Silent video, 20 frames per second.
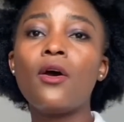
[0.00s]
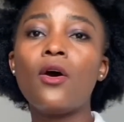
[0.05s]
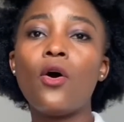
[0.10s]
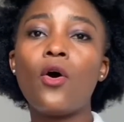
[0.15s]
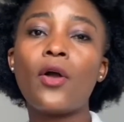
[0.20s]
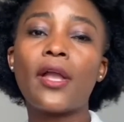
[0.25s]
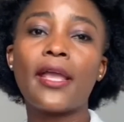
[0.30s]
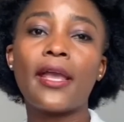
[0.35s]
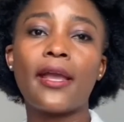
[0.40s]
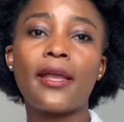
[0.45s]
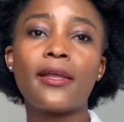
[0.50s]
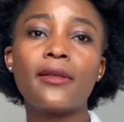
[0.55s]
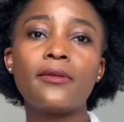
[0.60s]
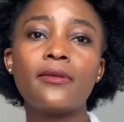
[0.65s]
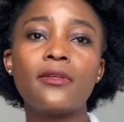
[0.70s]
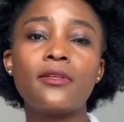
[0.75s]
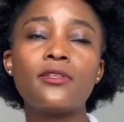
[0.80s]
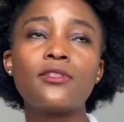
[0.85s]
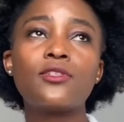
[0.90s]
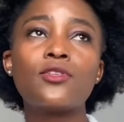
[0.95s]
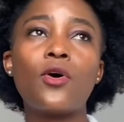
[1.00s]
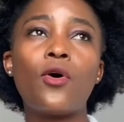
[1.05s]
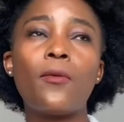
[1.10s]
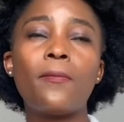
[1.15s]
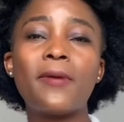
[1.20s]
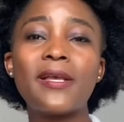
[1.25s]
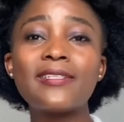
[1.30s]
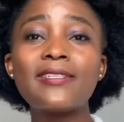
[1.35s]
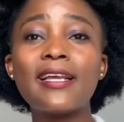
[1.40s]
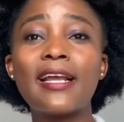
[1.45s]
Okay, so
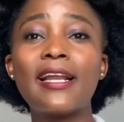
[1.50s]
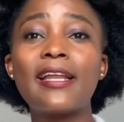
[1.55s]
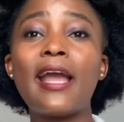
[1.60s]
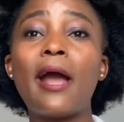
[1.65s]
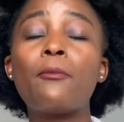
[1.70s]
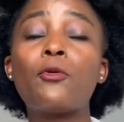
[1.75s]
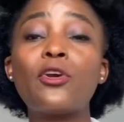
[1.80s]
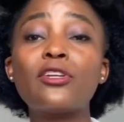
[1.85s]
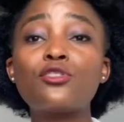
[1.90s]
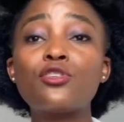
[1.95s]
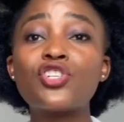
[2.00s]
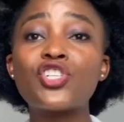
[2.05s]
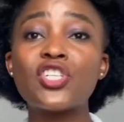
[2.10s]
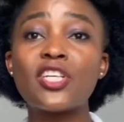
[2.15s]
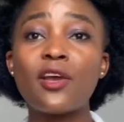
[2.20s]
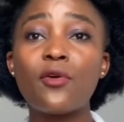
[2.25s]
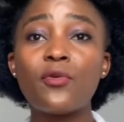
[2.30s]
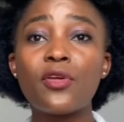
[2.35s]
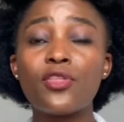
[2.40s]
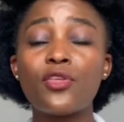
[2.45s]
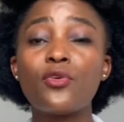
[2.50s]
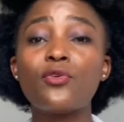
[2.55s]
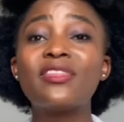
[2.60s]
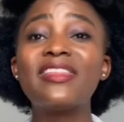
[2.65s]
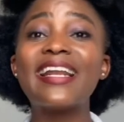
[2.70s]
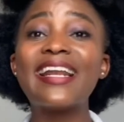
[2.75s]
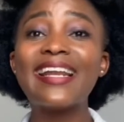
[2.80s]
basically, I'm going to share with you the